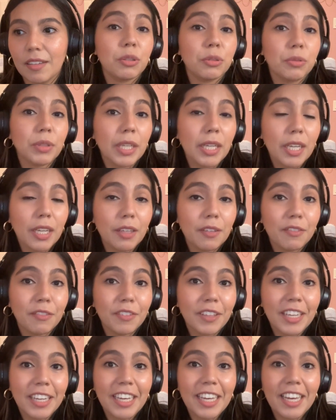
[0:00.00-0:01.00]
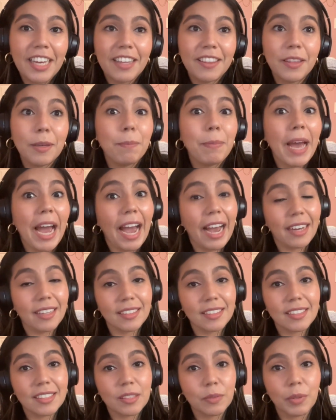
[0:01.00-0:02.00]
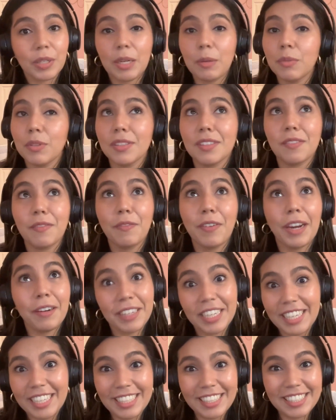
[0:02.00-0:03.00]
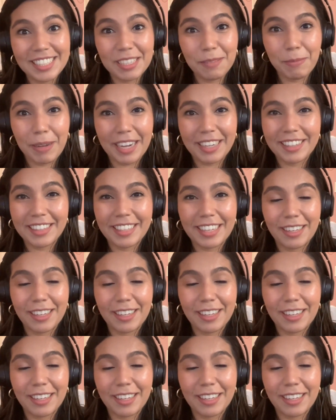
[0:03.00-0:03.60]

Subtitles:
grieve the past when it was very easy back